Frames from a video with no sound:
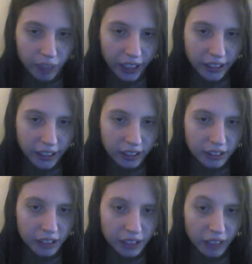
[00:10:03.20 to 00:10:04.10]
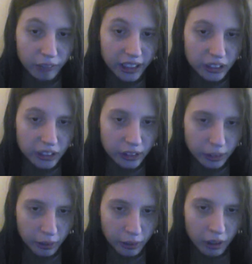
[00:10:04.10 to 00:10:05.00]
a
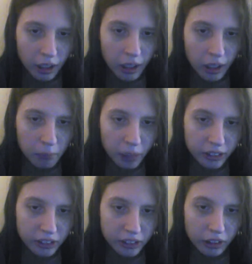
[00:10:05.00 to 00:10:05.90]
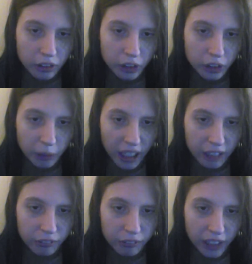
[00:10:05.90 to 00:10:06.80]
direction, but to
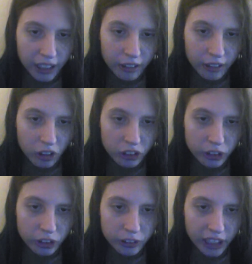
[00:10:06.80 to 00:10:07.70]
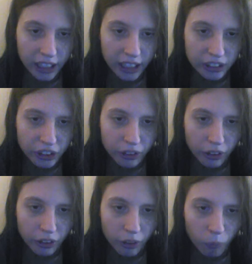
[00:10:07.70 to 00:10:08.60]
have an
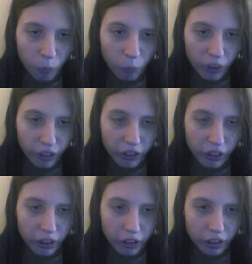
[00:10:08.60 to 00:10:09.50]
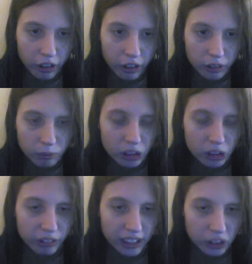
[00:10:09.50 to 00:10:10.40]
association with the
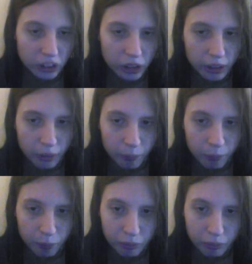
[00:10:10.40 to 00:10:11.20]
direction.